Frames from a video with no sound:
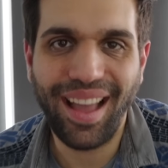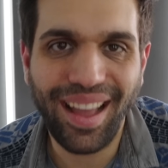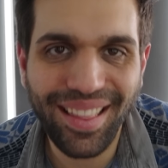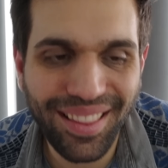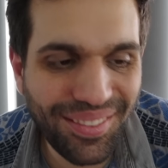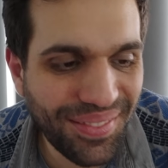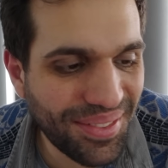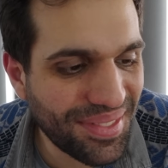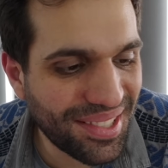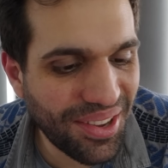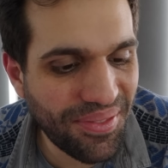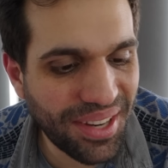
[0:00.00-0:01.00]
I love them
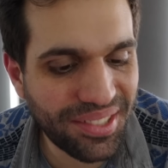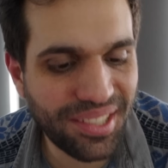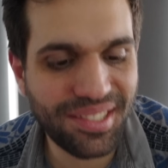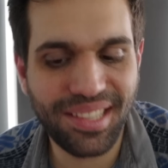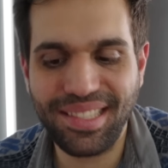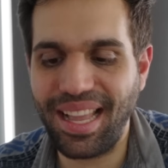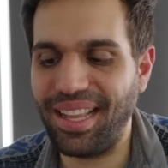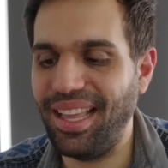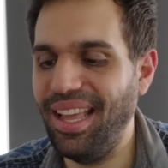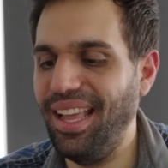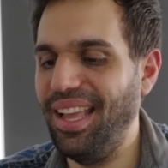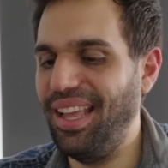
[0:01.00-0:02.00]
so much because it's like
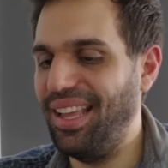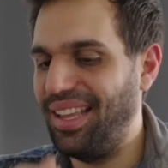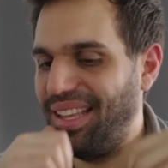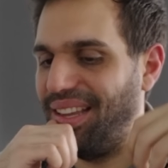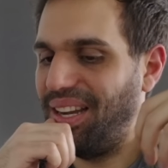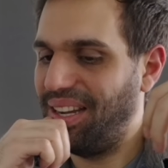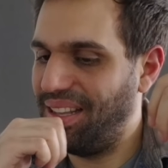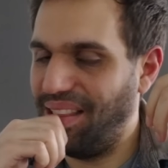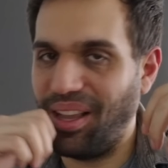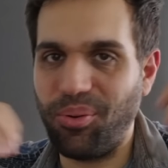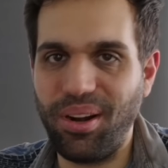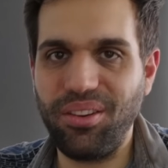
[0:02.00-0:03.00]

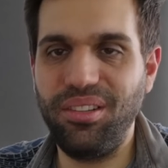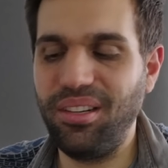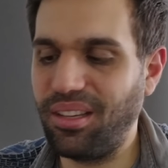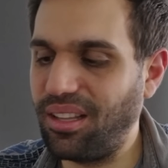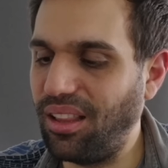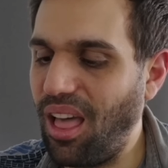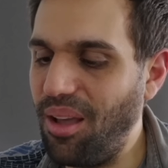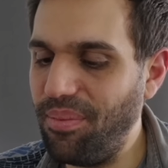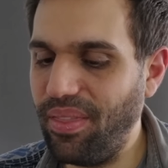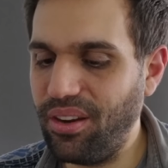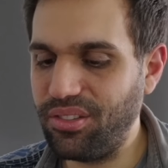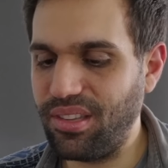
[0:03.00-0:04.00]
like when you're in a
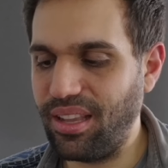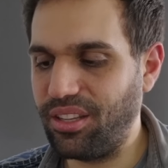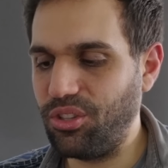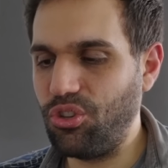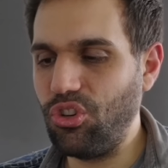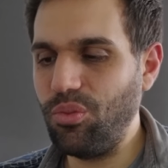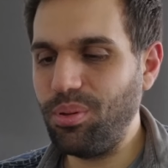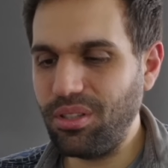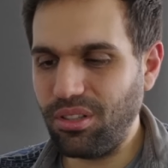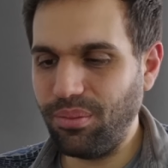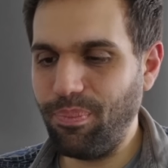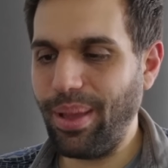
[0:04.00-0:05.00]
club and there's like a
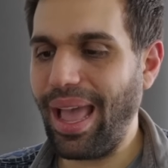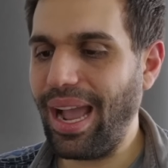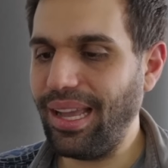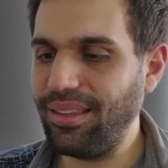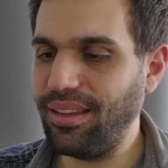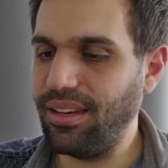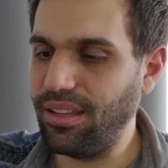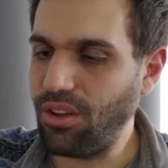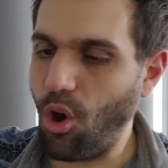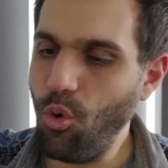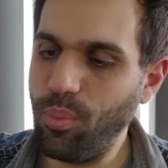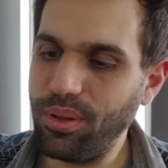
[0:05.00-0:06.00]
Jupiter pad and it
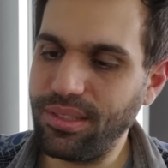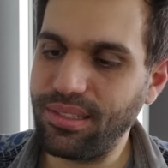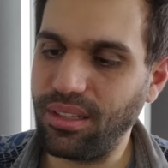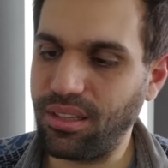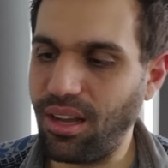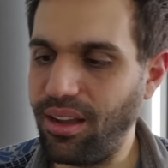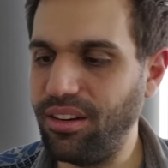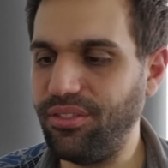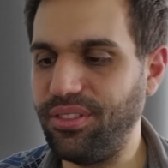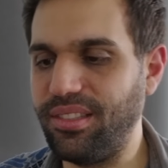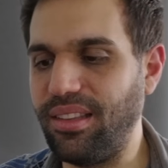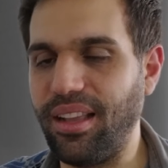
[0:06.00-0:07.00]
opens the
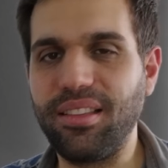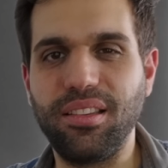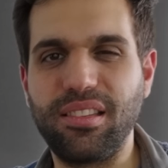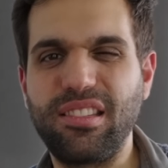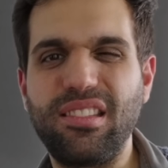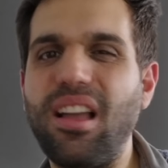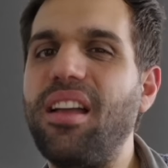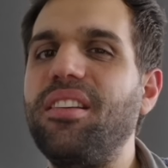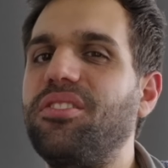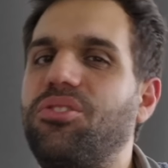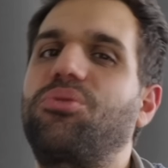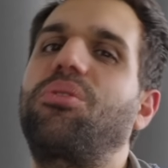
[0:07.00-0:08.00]
cutoff, it's like the
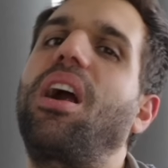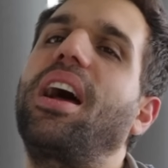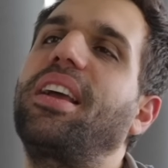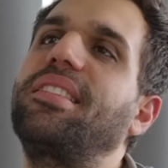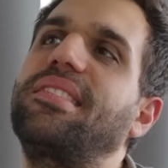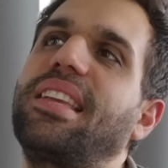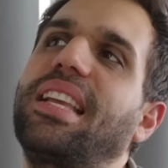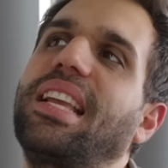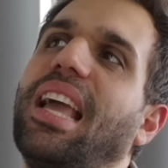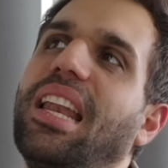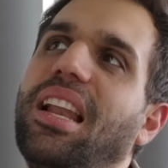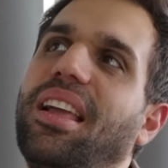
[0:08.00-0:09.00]
sun is
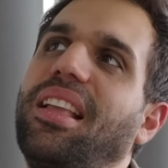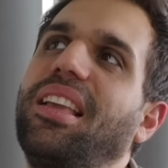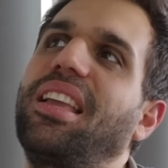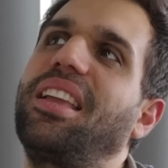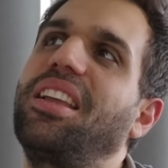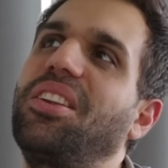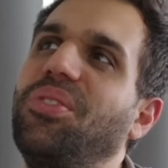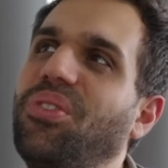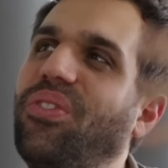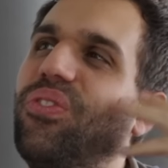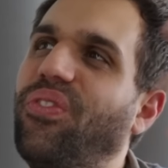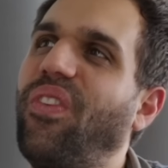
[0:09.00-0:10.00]
rising and like in your
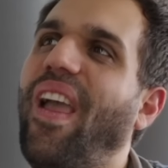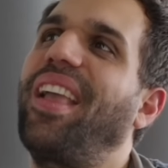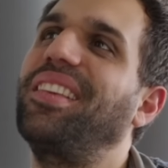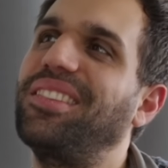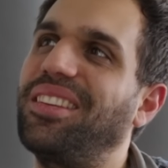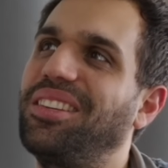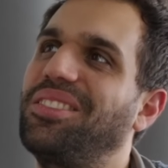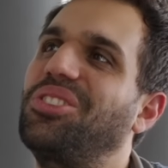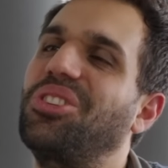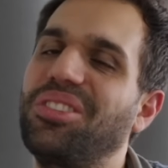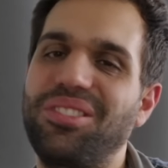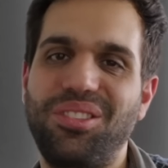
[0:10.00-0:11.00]
face and it's
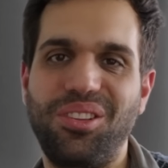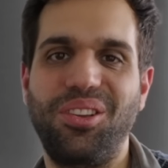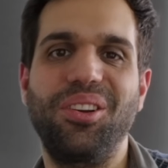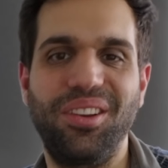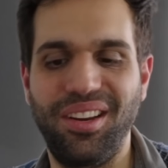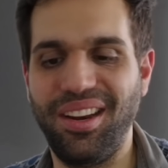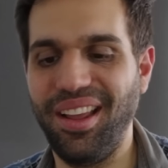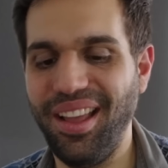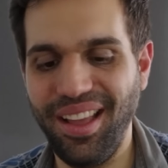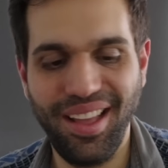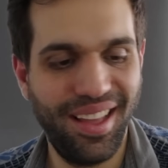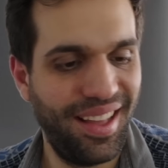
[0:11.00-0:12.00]
just good.
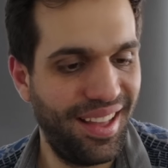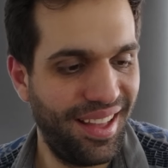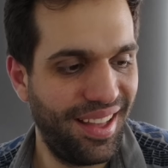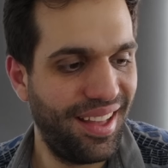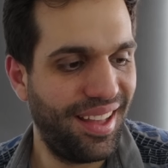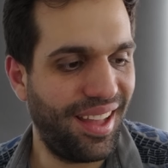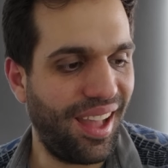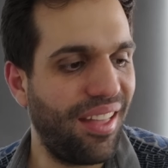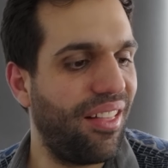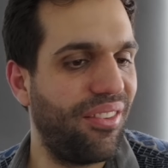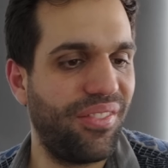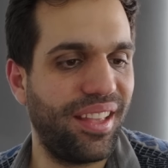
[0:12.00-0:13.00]
I
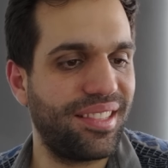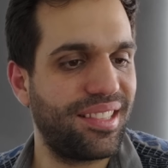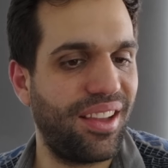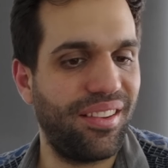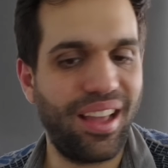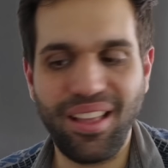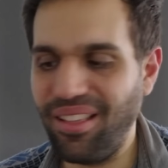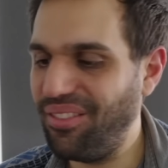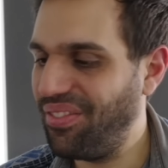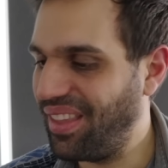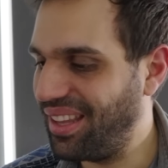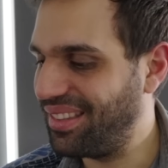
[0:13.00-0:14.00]
love that sound. I
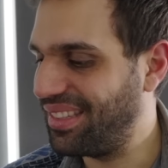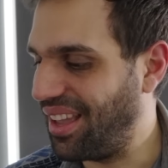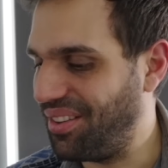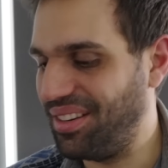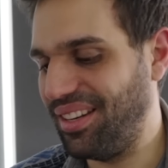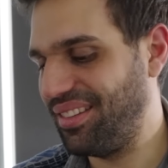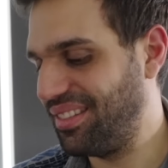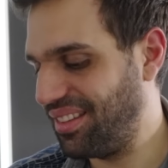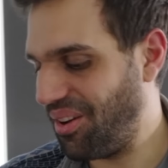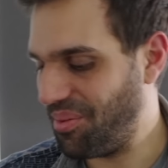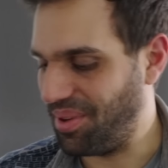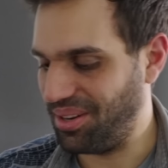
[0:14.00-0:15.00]
love that sound
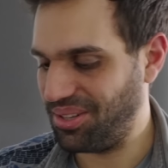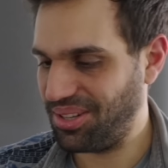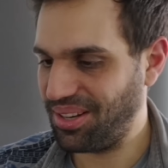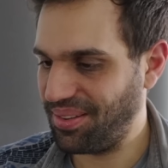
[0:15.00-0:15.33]
so much.